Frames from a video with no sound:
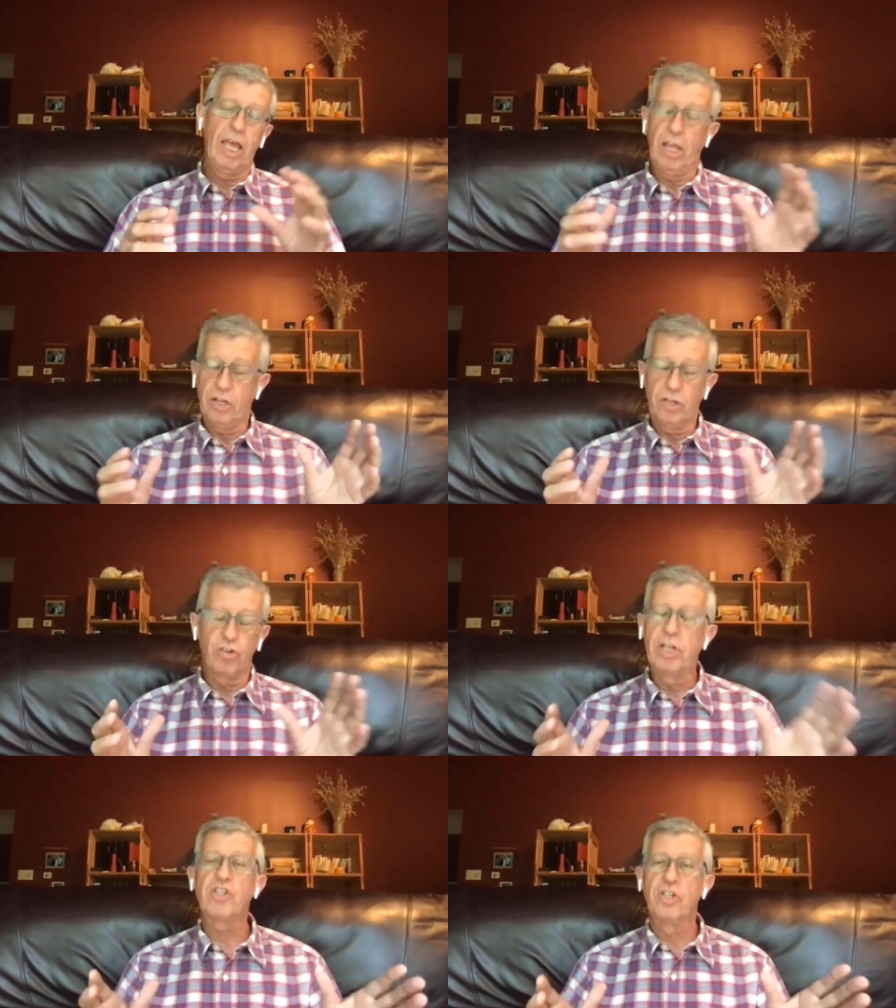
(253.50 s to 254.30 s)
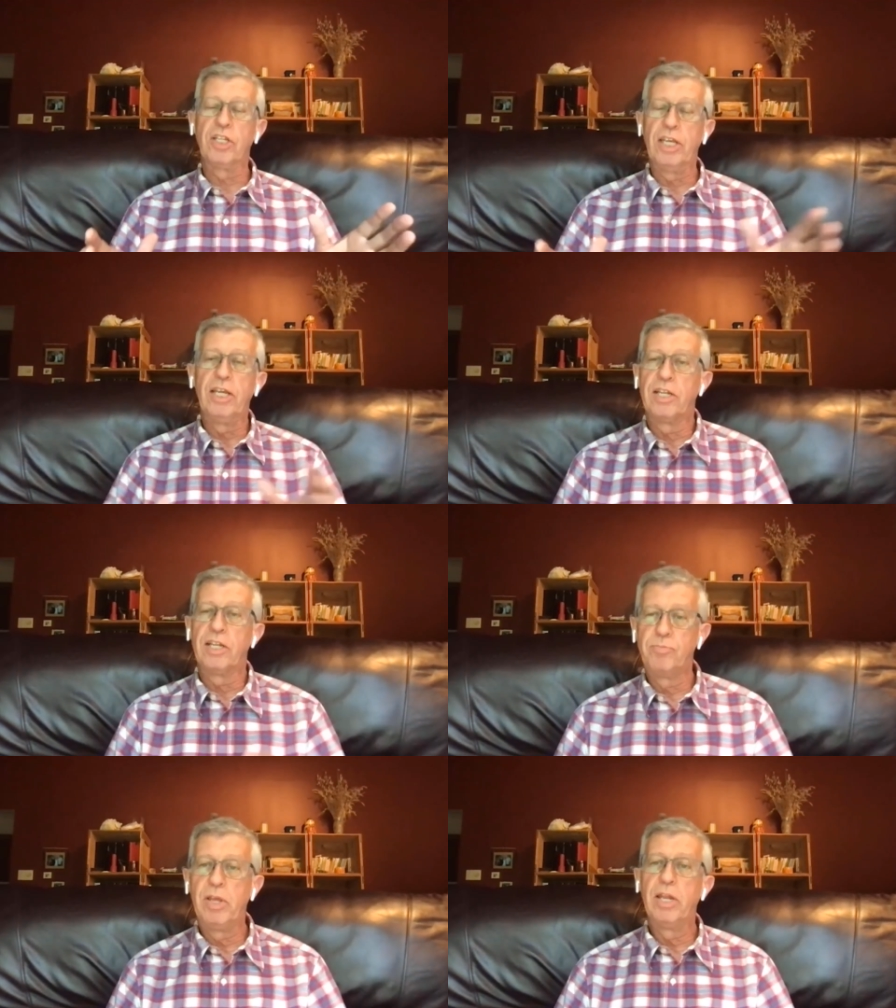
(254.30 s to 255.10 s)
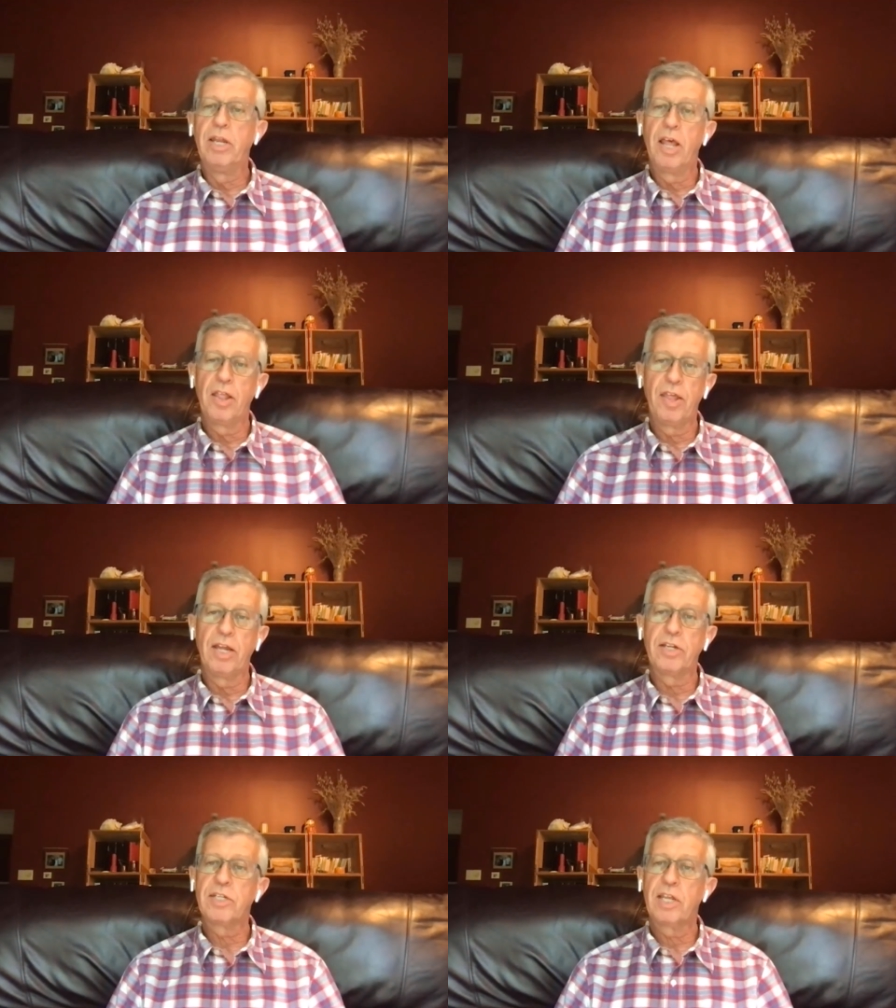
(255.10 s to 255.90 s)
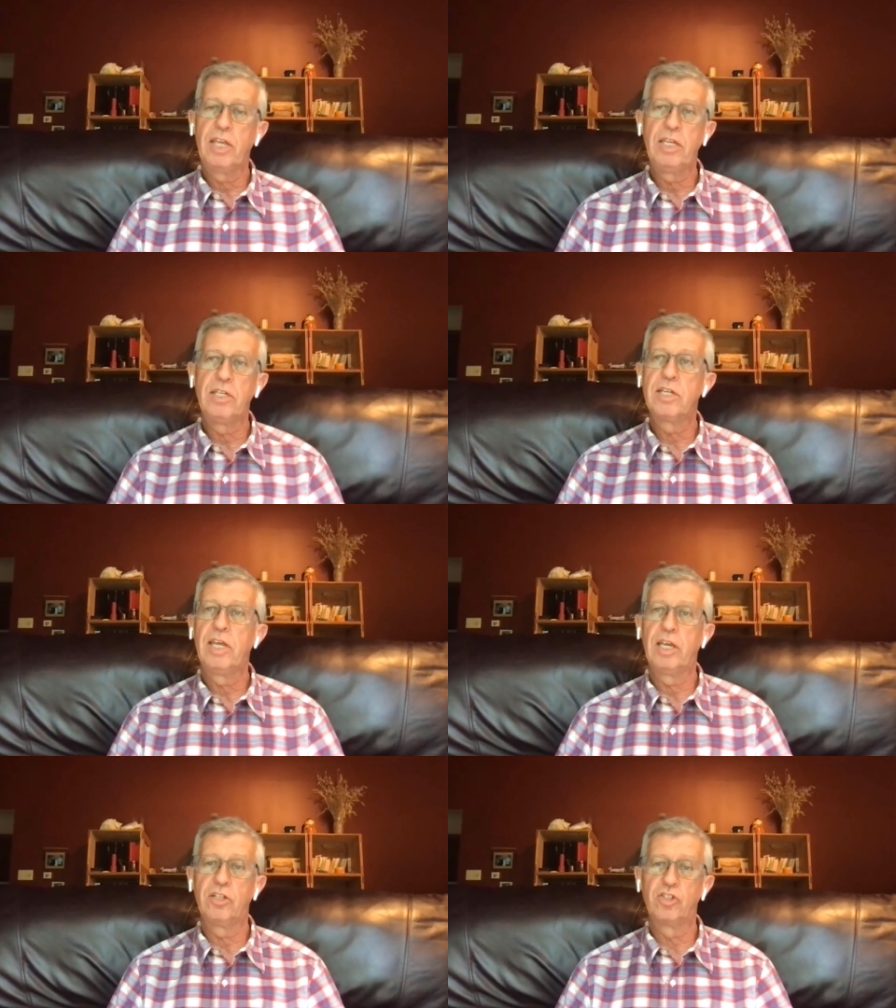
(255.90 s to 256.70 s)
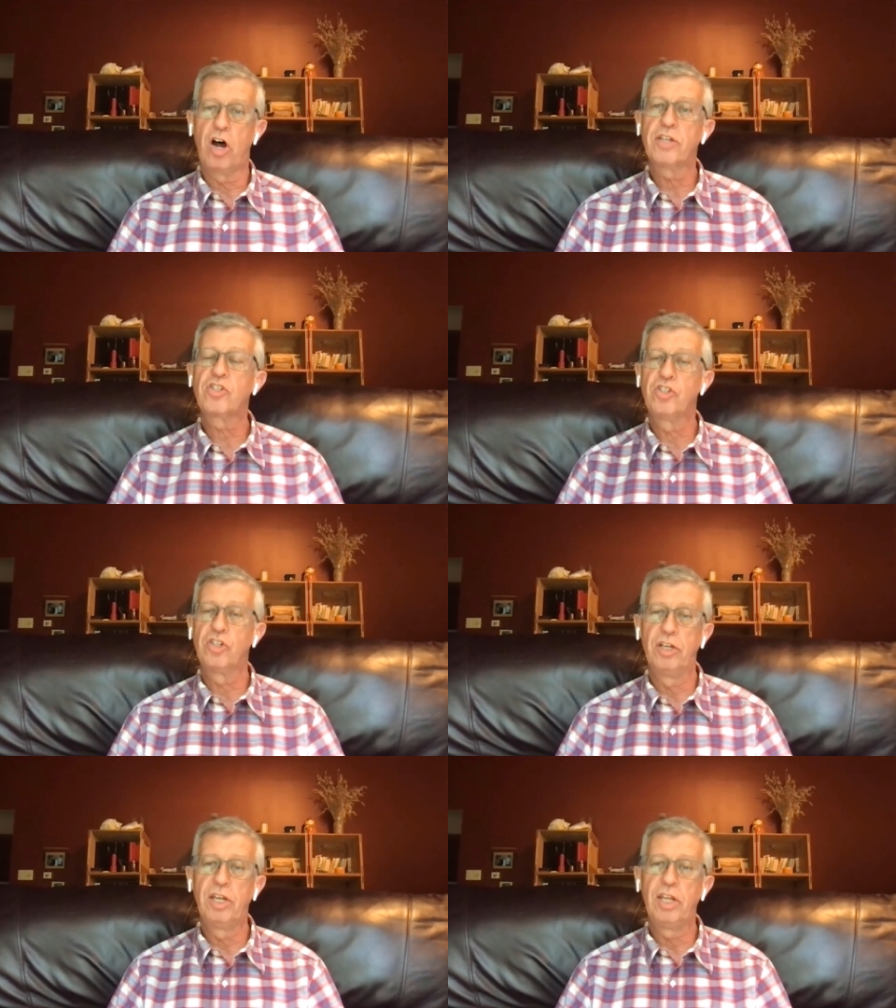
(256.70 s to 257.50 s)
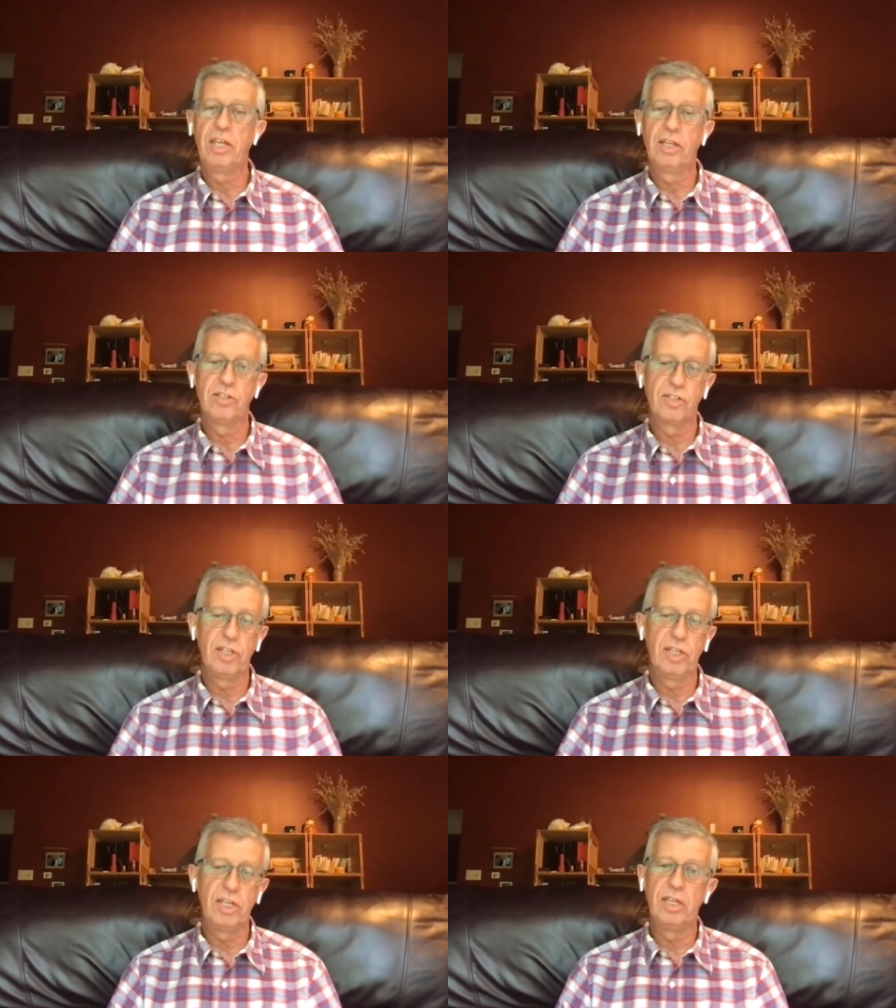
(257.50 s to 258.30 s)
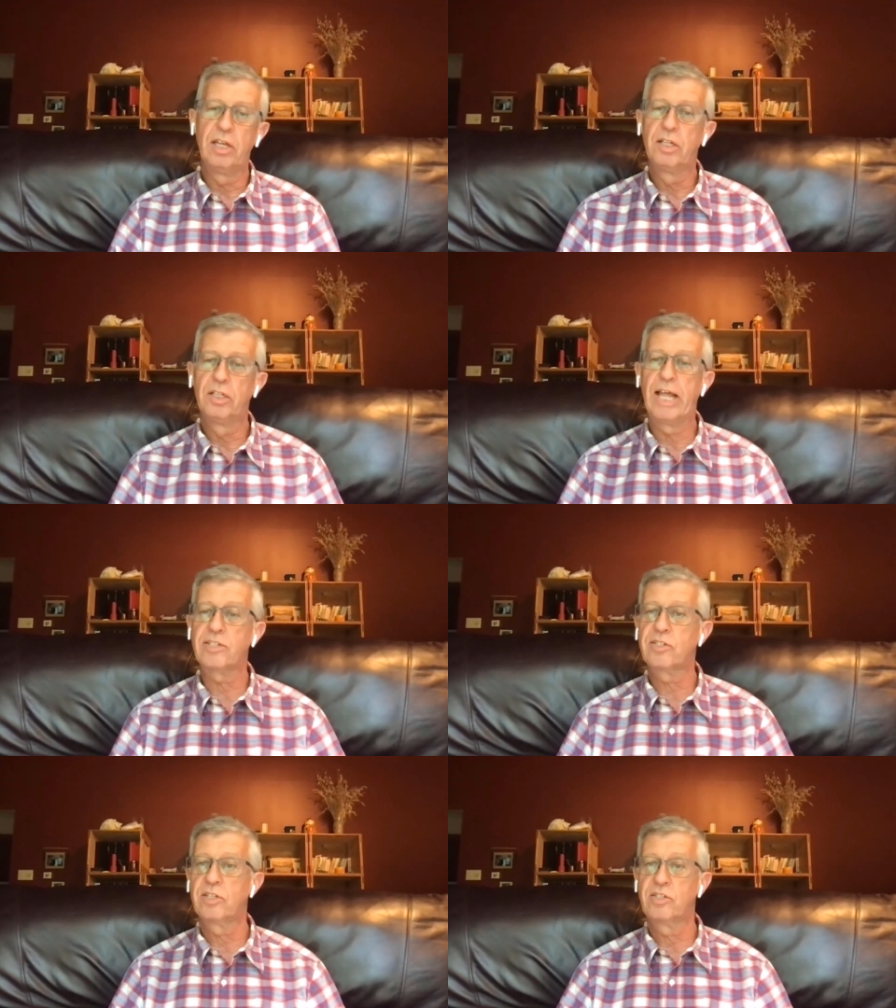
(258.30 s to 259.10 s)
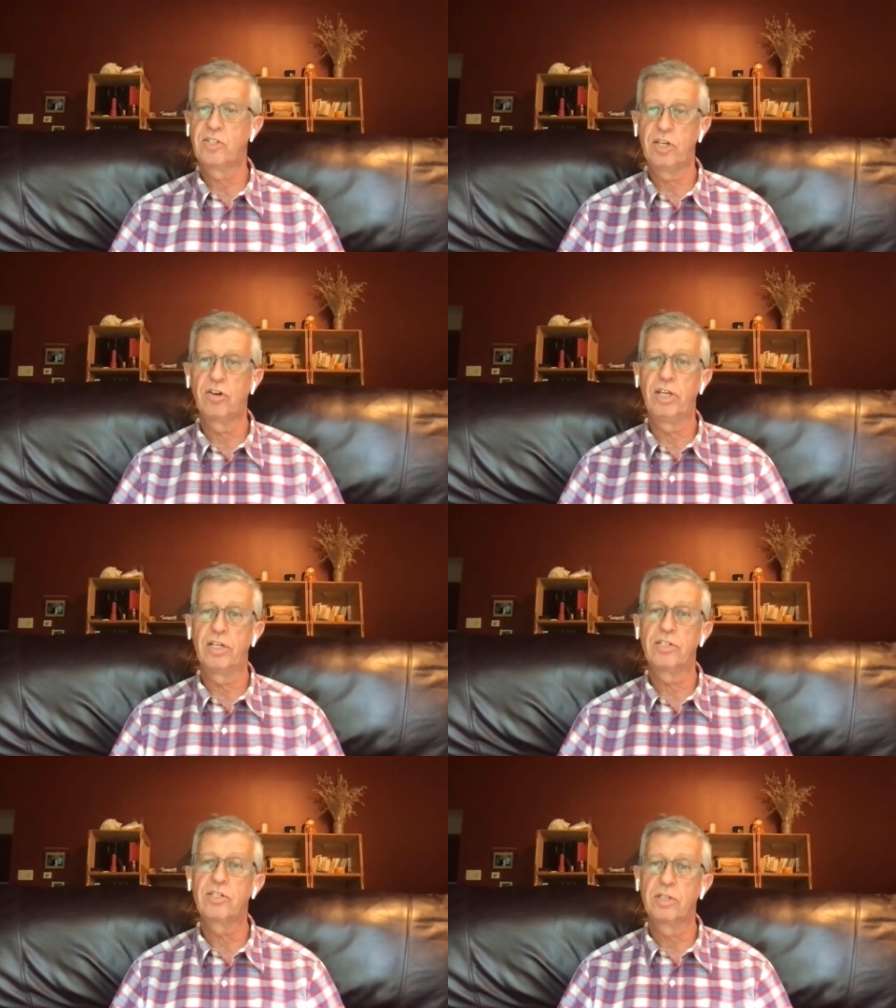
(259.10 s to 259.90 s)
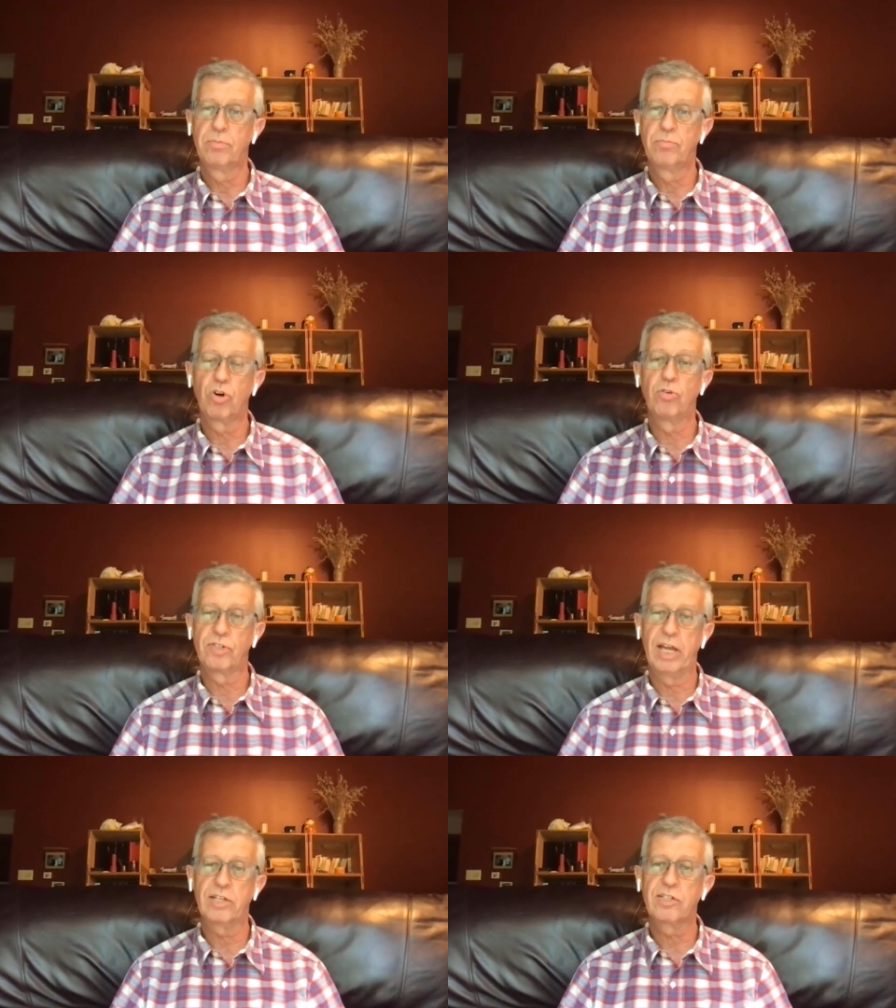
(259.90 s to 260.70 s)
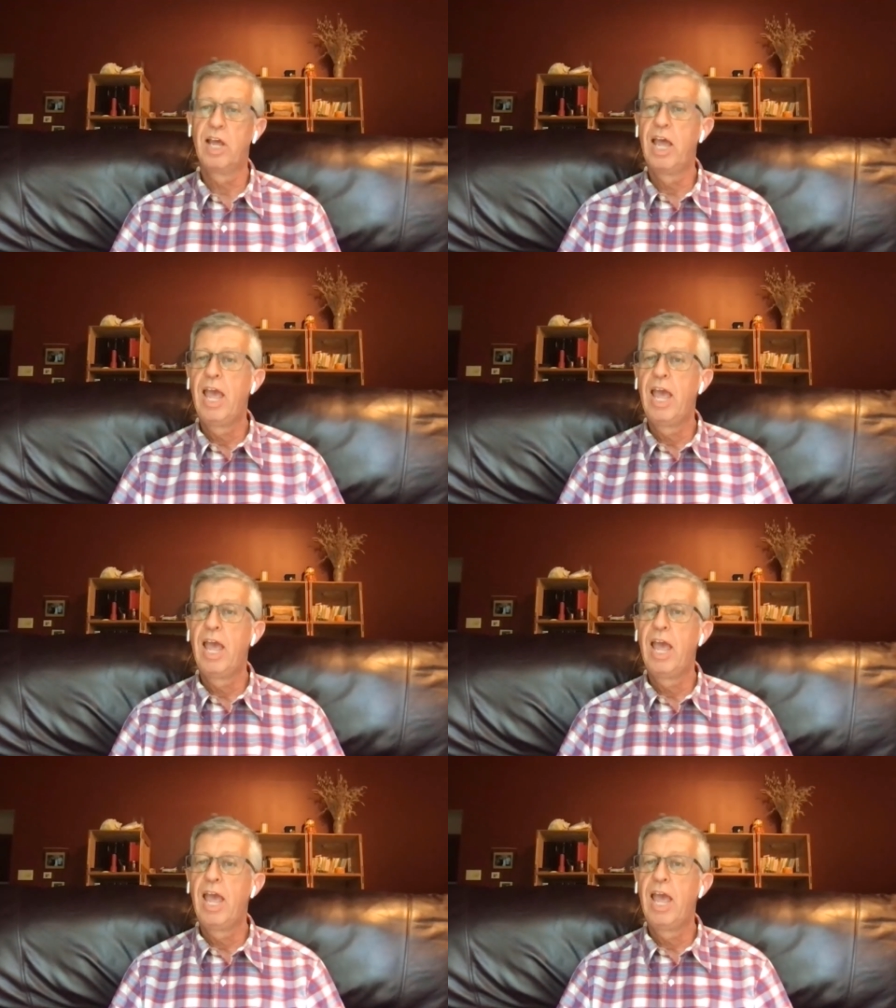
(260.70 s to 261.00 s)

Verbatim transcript: it, it, traditionally it has been that heat exhaustion is the less serious process